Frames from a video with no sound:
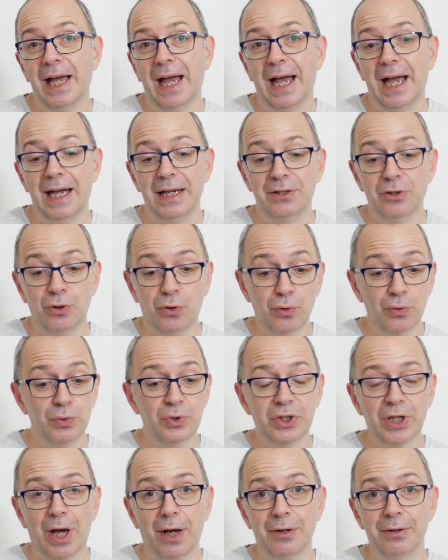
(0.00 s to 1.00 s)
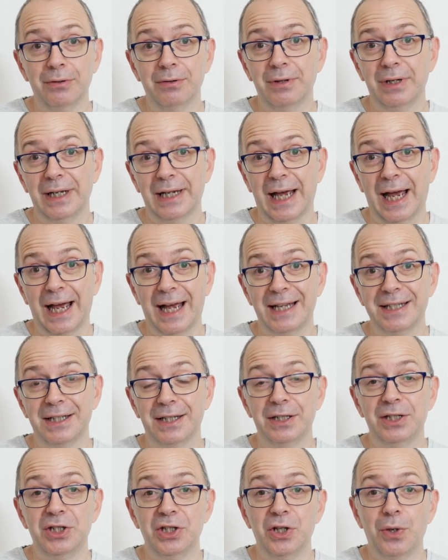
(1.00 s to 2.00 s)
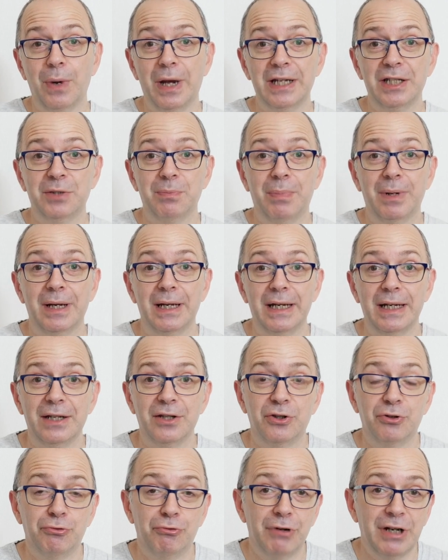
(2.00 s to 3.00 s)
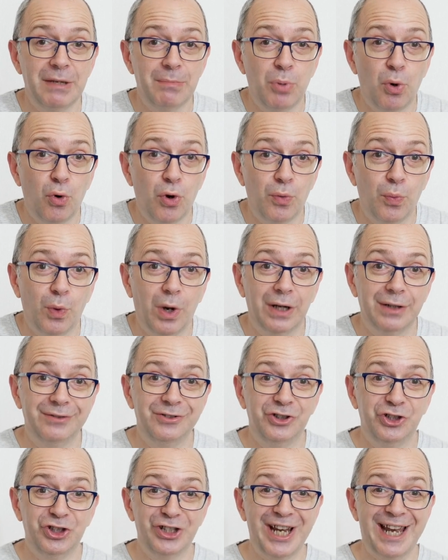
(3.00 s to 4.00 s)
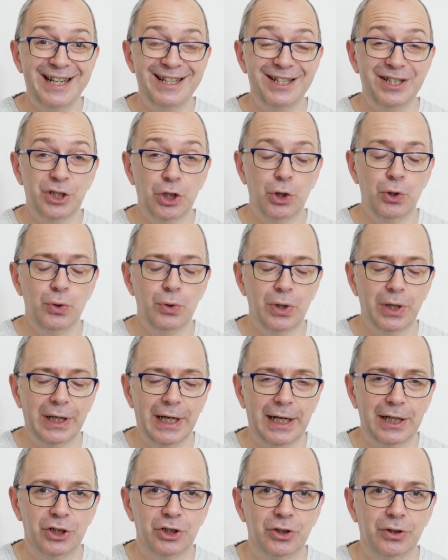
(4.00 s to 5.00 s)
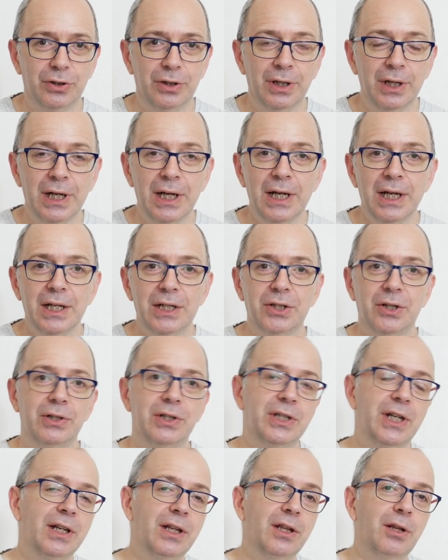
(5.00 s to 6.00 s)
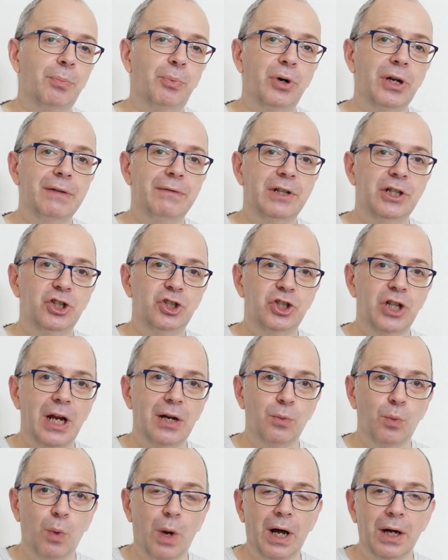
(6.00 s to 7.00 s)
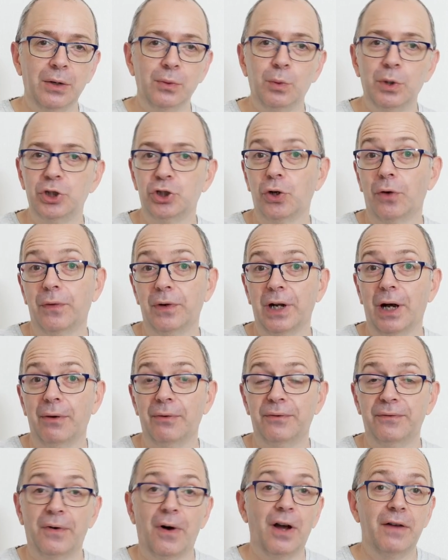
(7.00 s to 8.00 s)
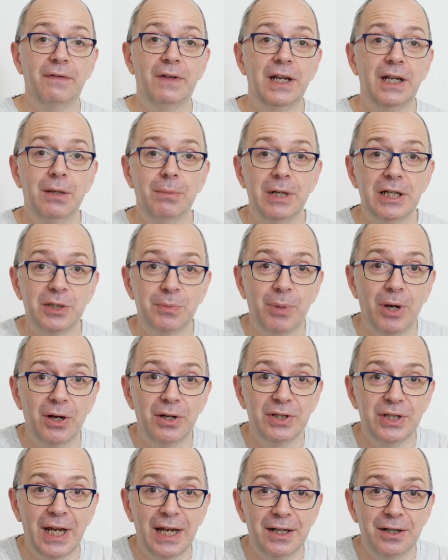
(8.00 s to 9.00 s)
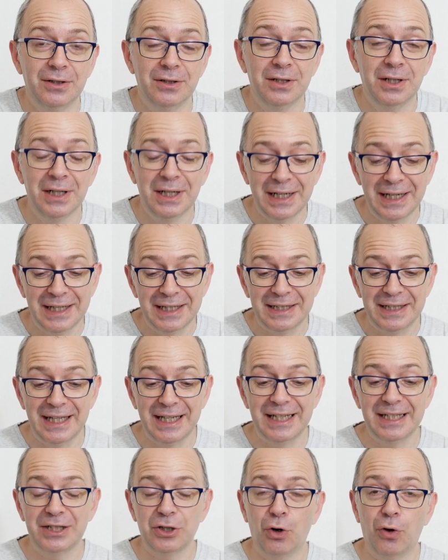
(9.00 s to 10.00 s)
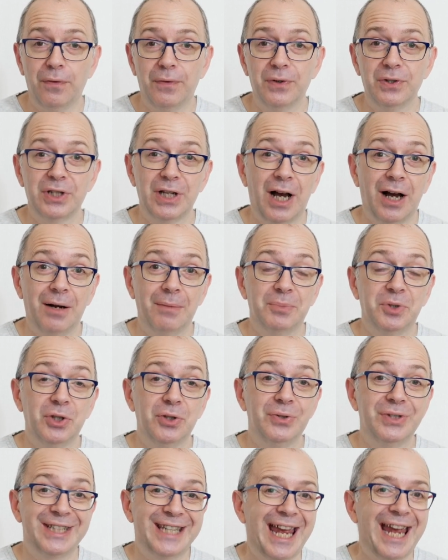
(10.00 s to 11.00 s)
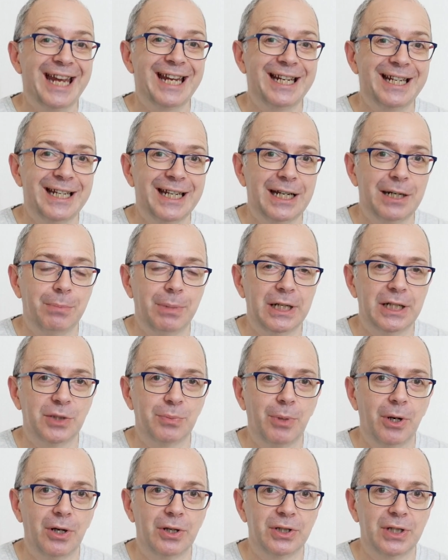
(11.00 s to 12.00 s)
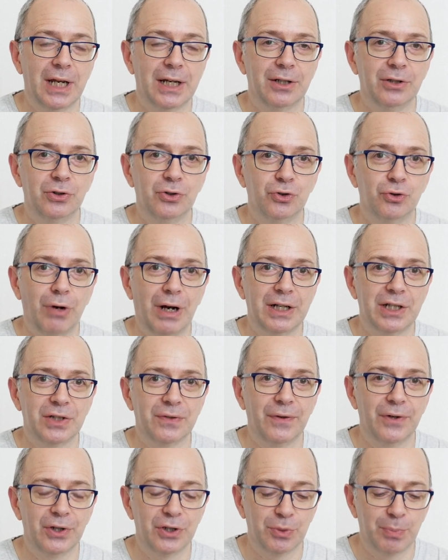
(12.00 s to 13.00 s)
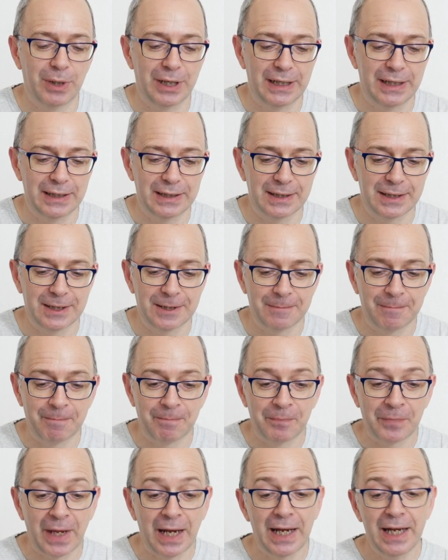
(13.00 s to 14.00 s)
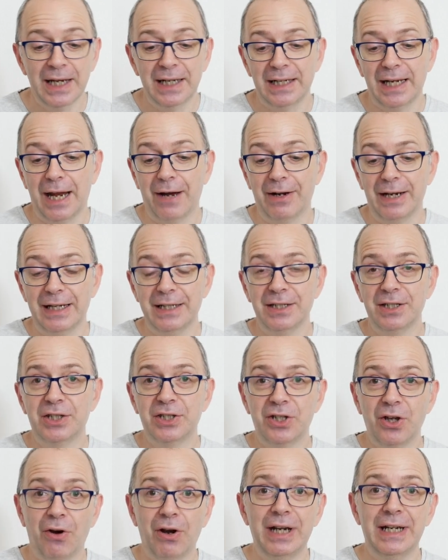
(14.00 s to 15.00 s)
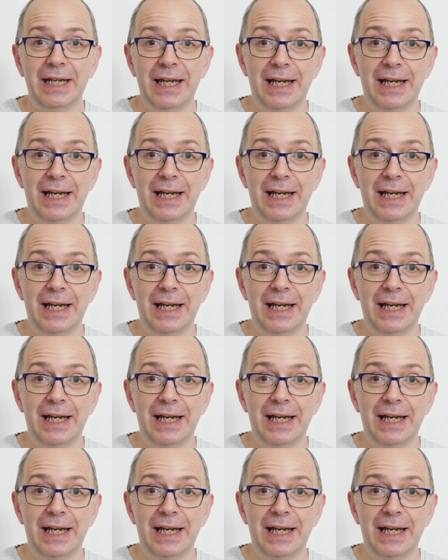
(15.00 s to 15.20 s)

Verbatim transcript: And also it has a USB 3.1 Gen 2 connection. So instead of the previous Gen 1, which offered up 5 gigabits per second, this offers up to 10 gigabits per second transfer speeds. Now inside